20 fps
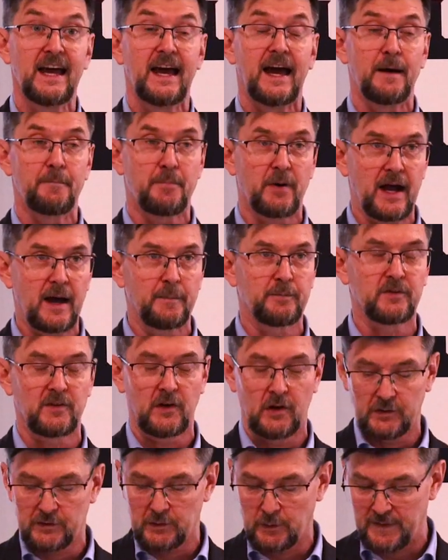and perhaps
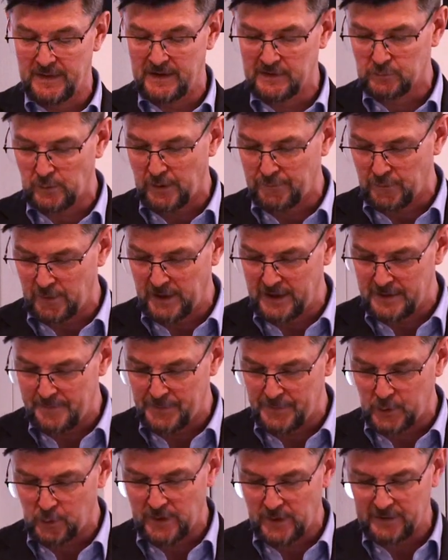also in this
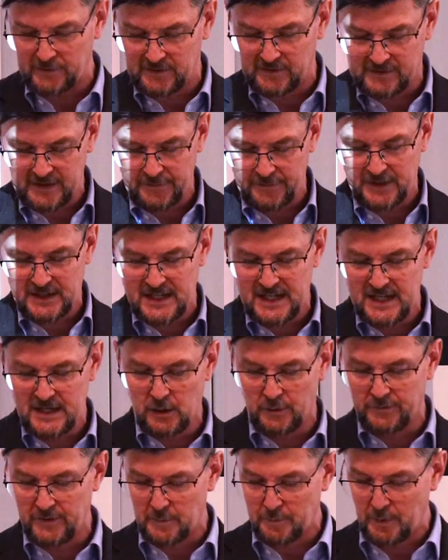referendum
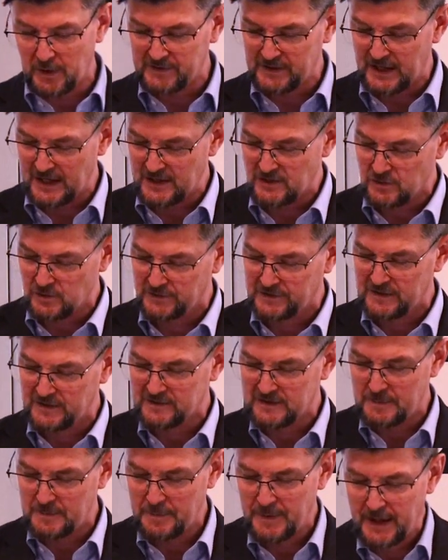2017 over the presidential
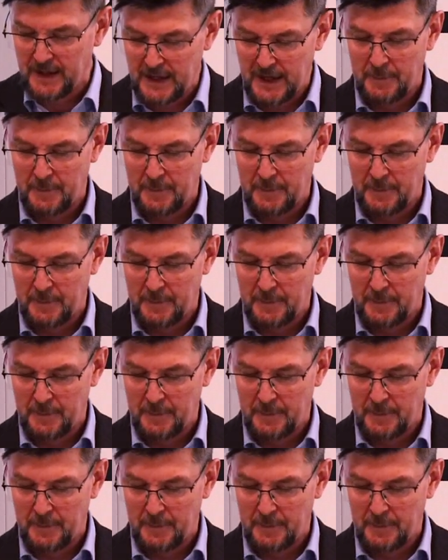system,